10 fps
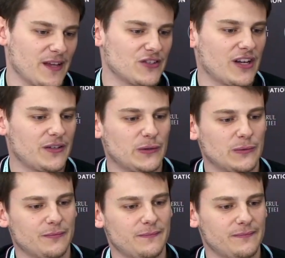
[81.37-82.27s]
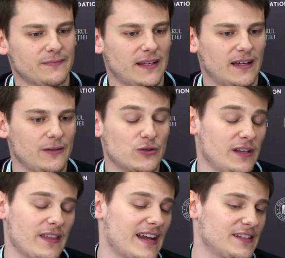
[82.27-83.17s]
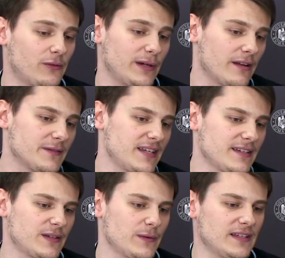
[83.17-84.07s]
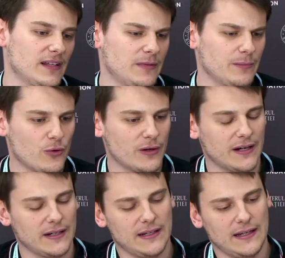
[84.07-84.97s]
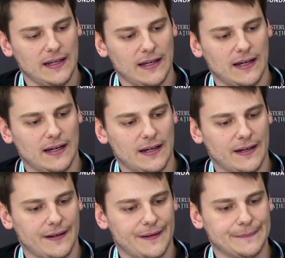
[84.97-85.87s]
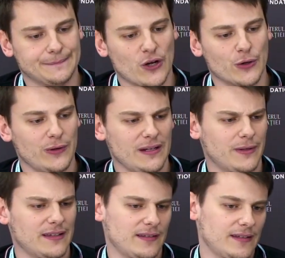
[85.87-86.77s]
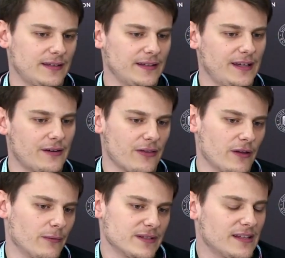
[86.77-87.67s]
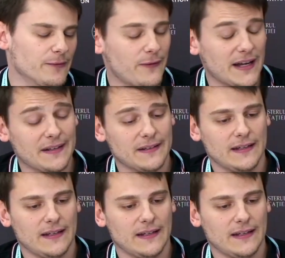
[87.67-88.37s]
fianchetto. Usually the knight is already in f6, so it's a little bit more concrete, but here I thought it was still fine.